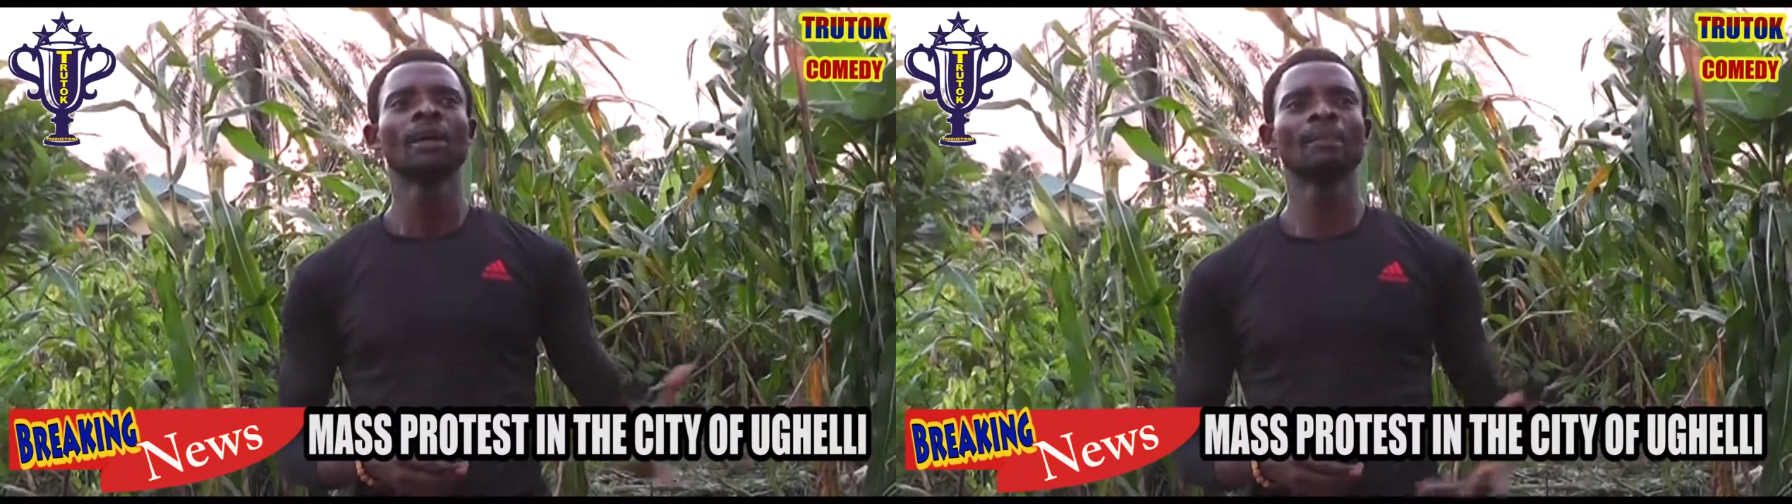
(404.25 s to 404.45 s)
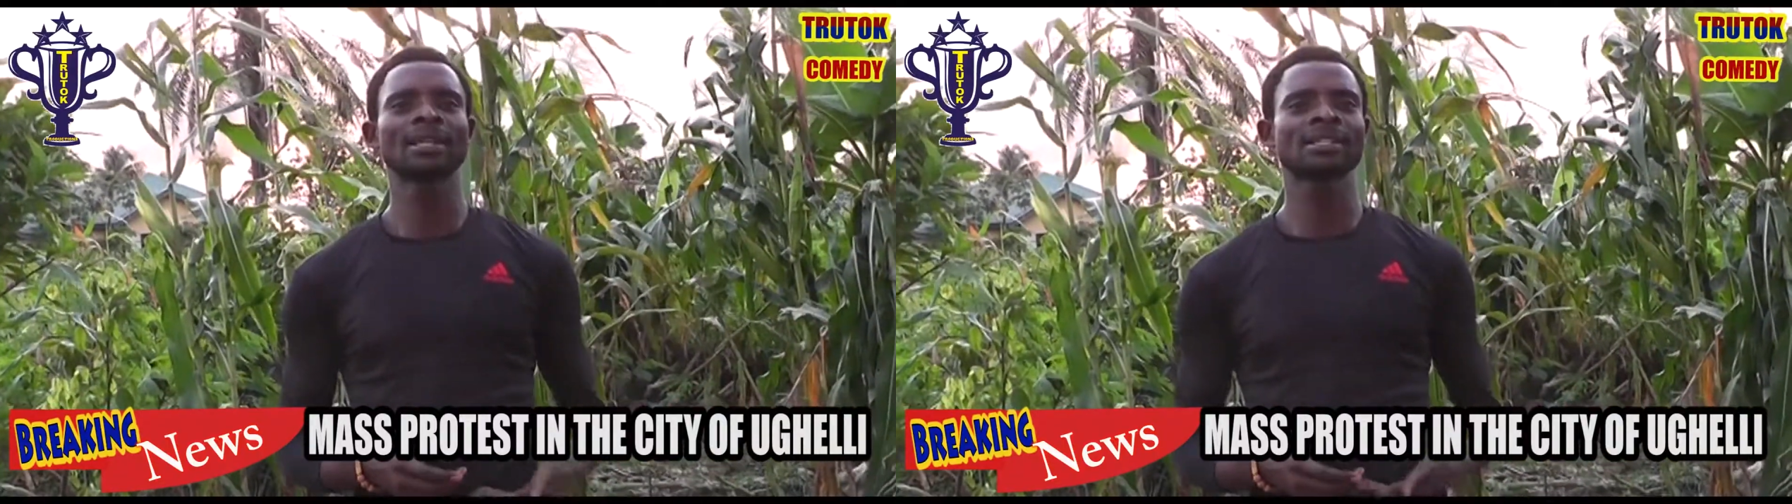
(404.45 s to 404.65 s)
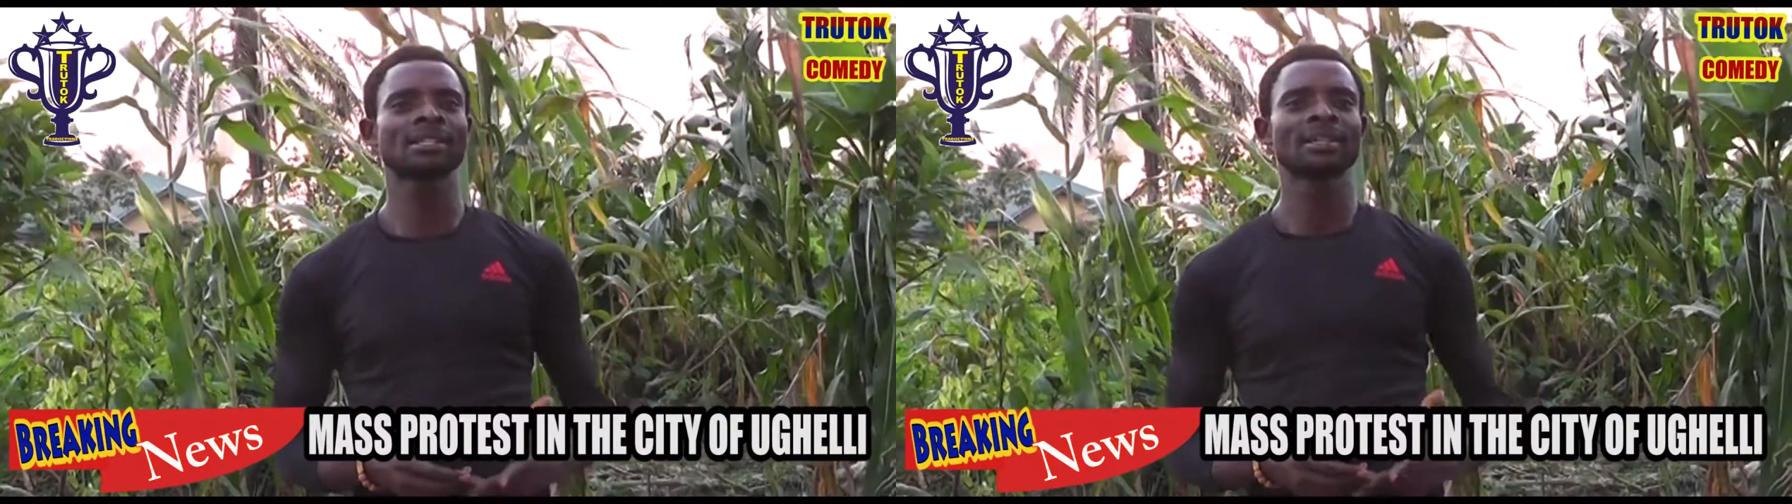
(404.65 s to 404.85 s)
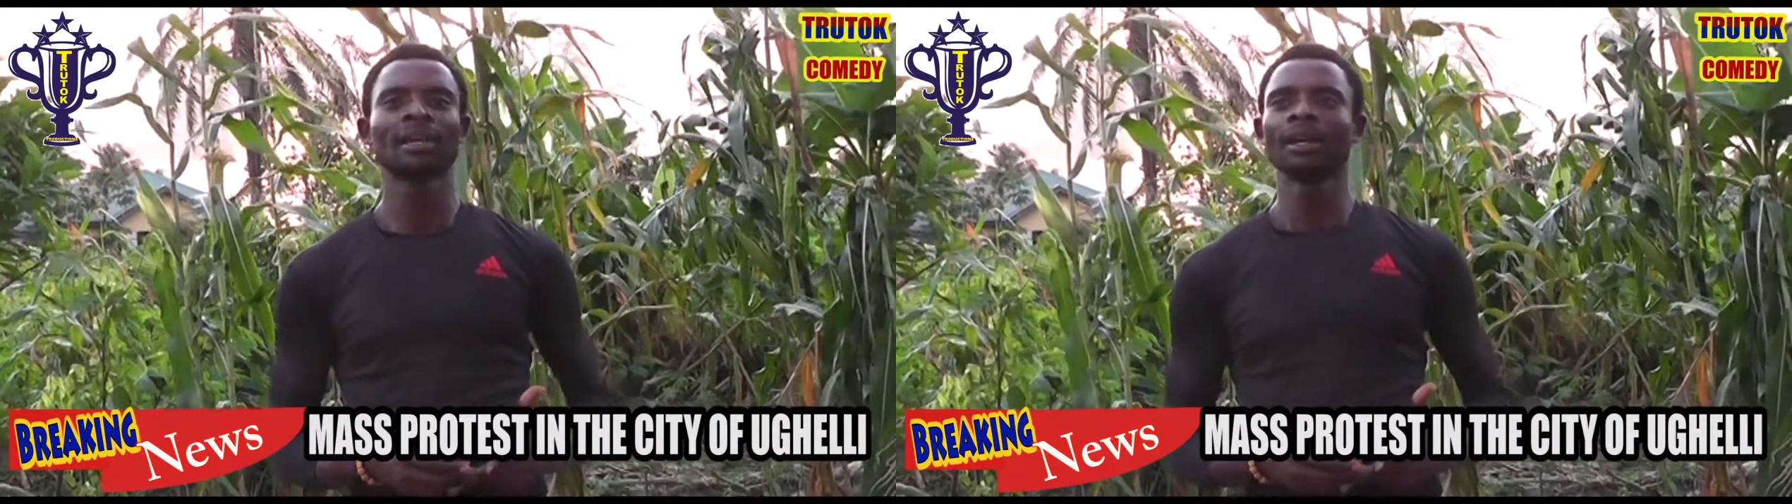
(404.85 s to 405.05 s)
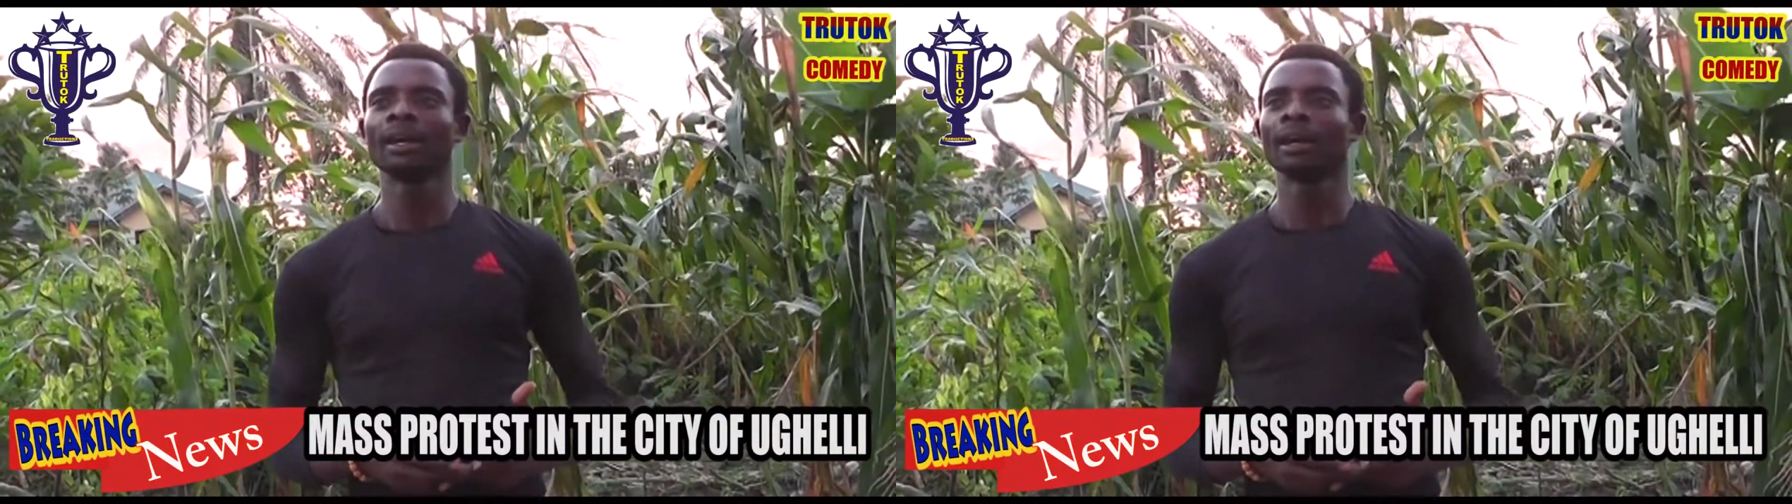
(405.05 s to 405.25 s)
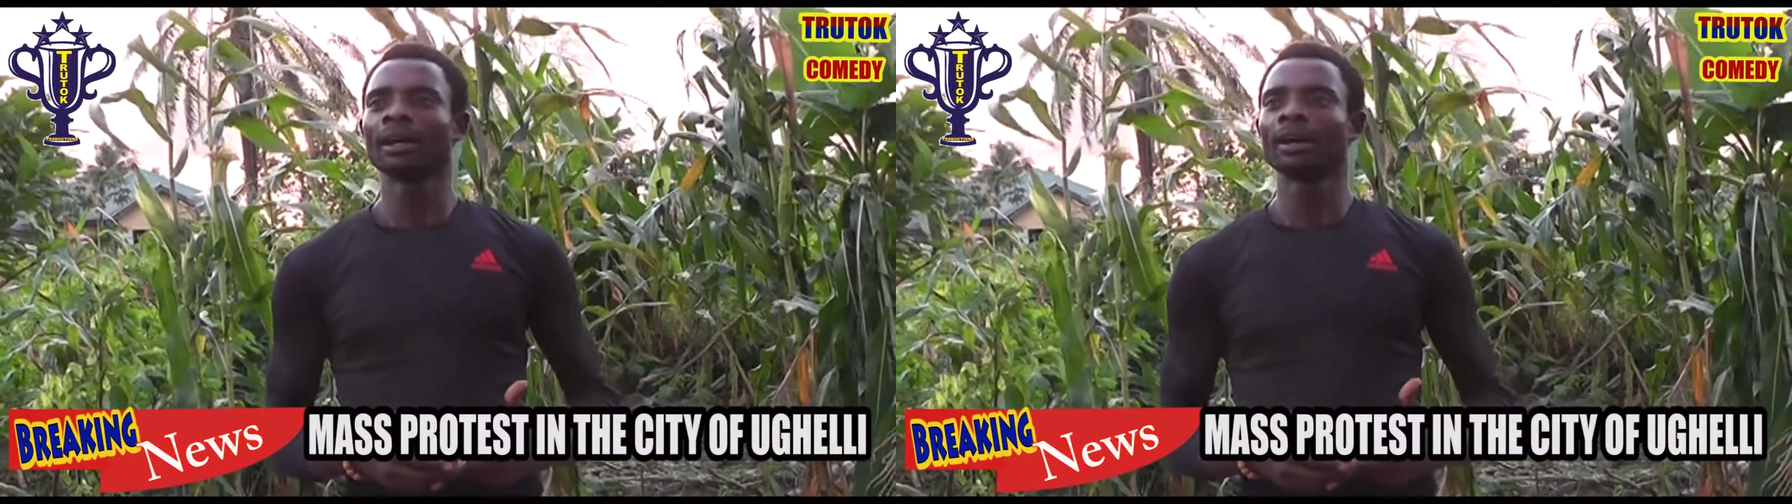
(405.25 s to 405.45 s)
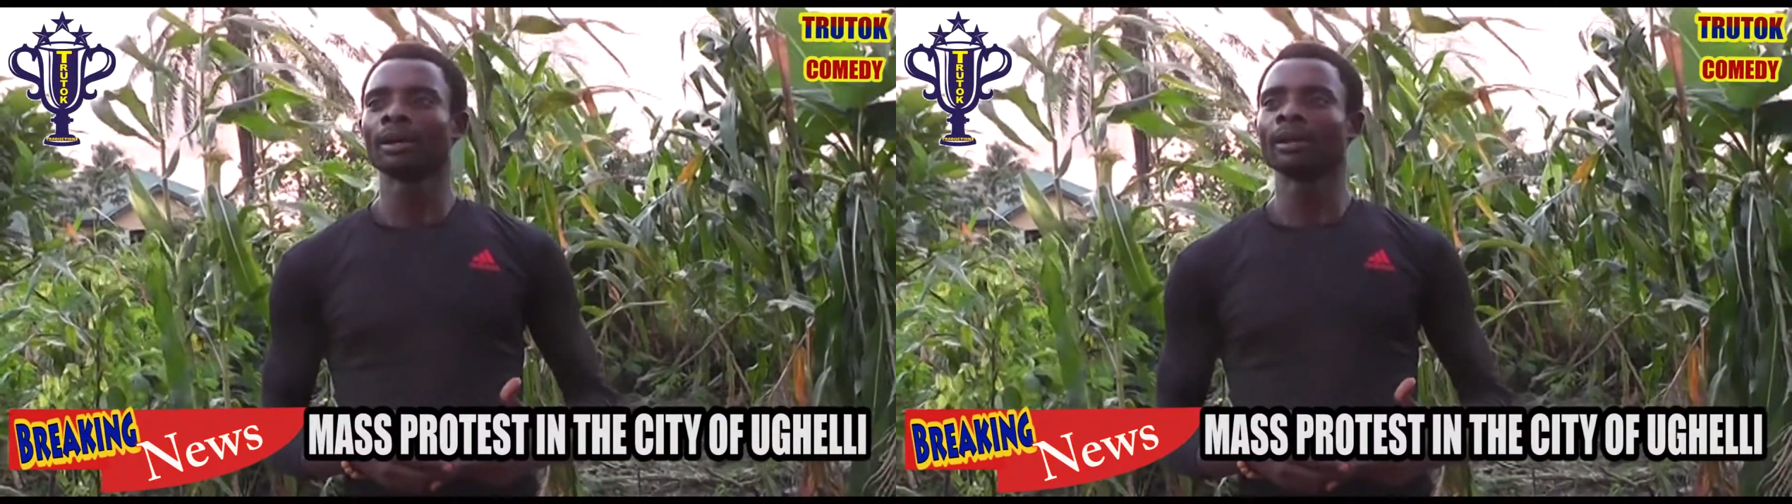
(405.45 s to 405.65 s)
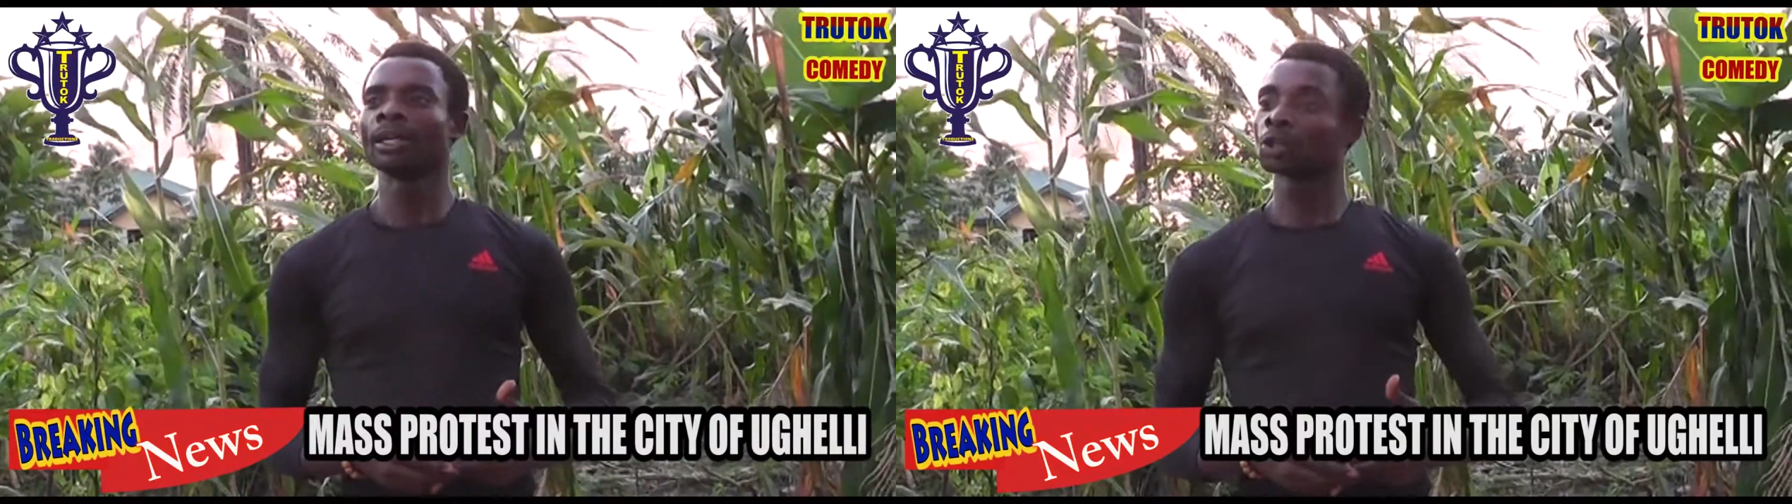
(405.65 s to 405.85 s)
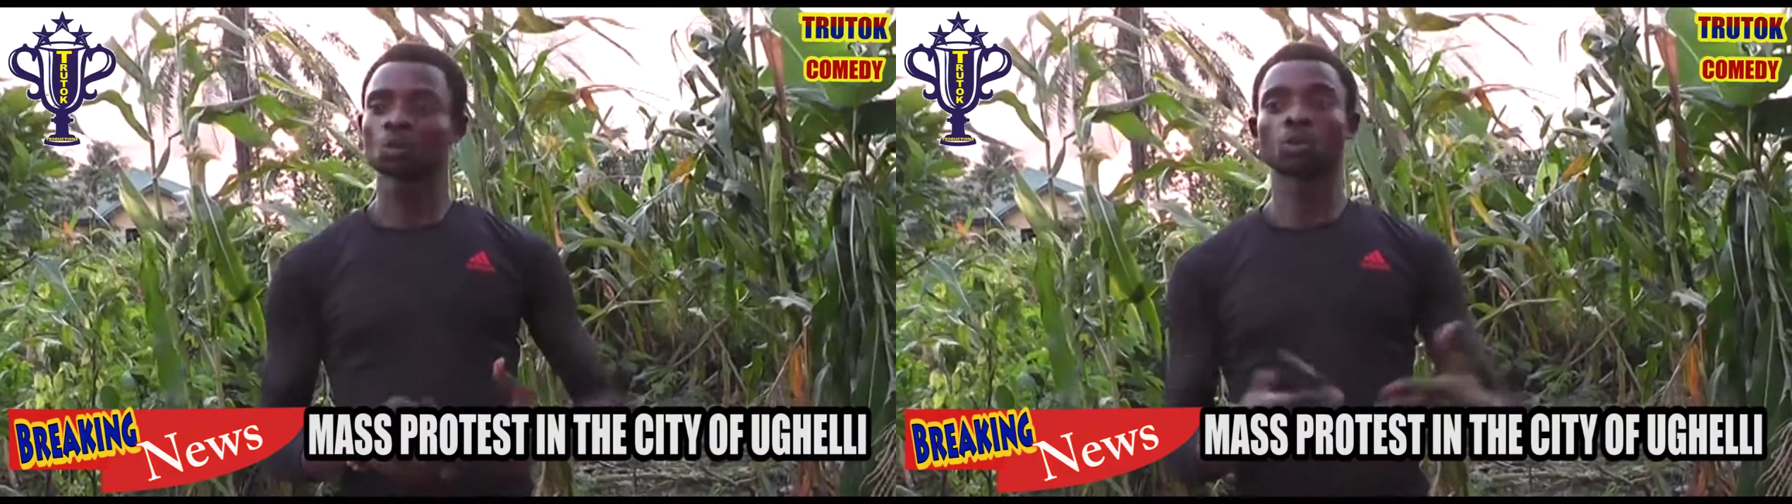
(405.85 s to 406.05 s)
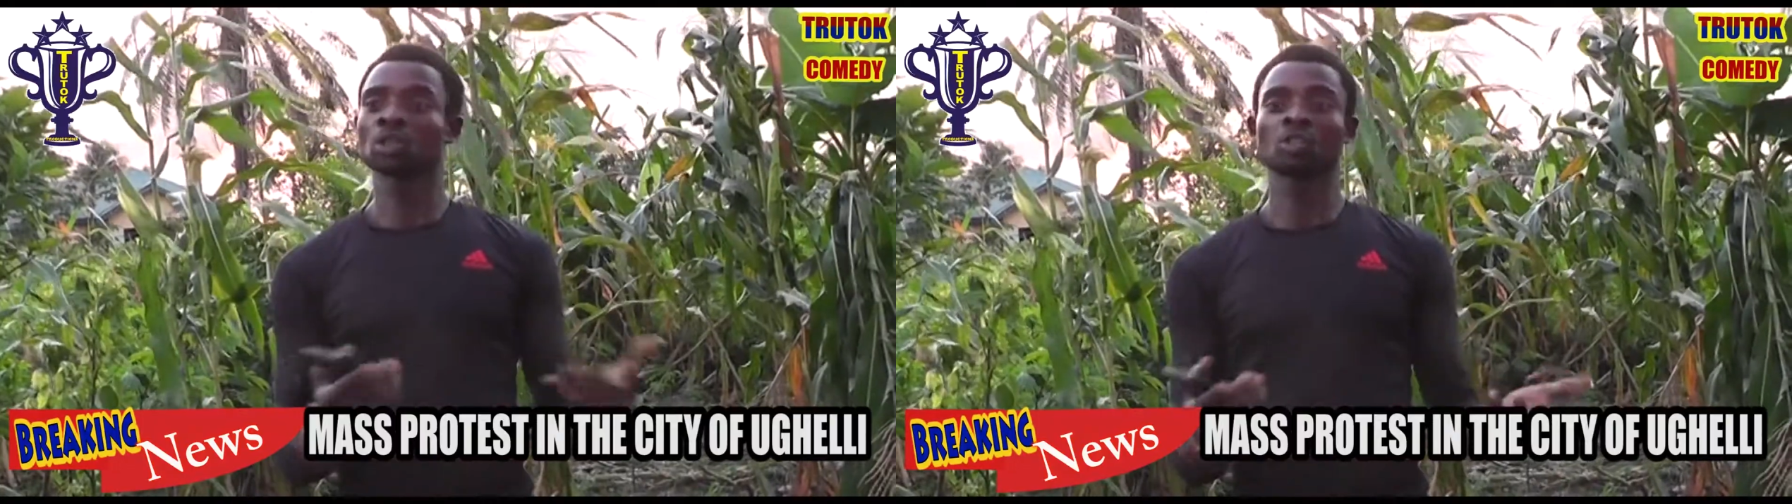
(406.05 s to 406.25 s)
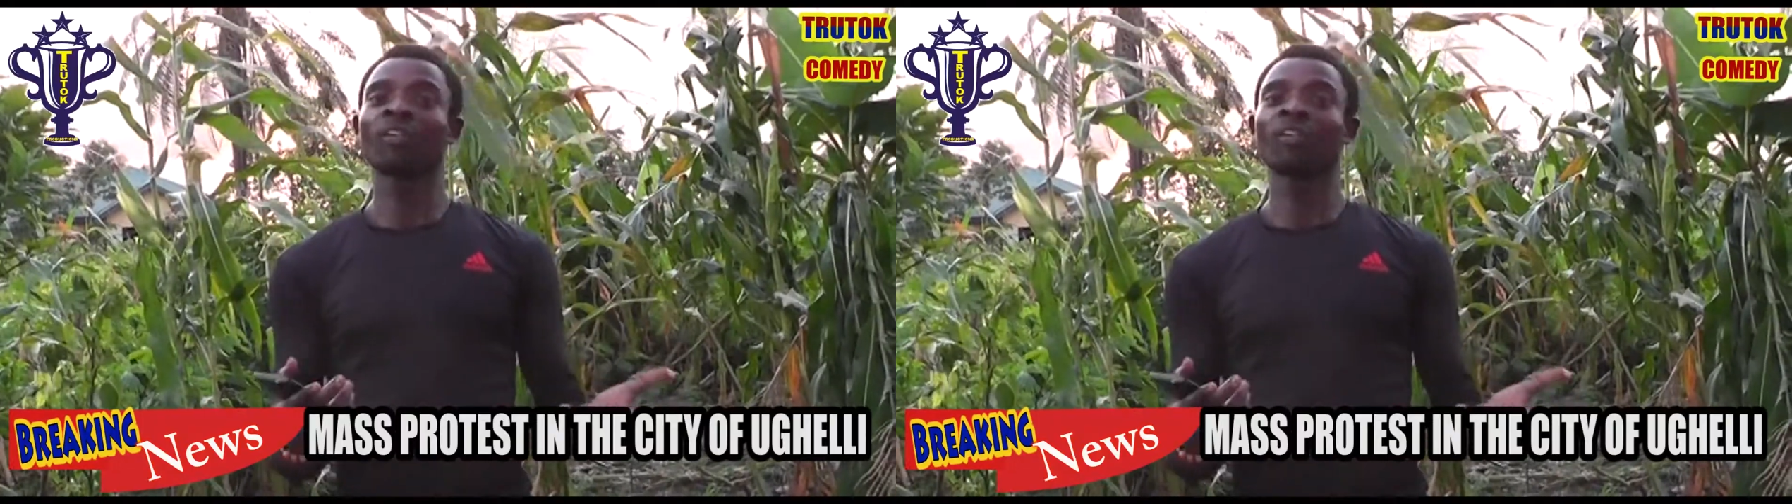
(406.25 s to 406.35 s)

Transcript: But it was